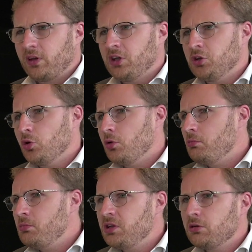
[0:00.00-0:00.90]
in the
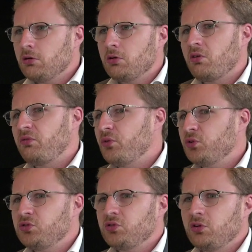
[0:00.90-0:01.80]
middle of
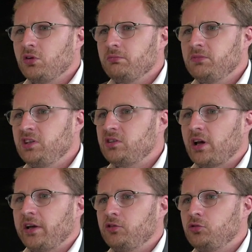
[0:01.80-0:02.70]
a storm,
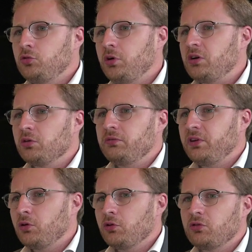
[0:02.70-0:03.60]
decides to
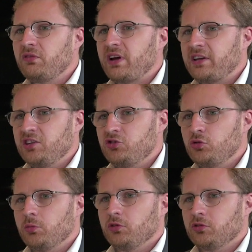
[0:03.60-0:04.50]
reconfigure the flight
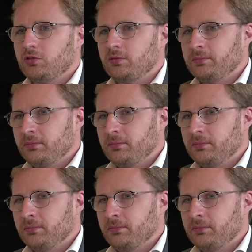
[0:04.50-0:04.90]
instruments.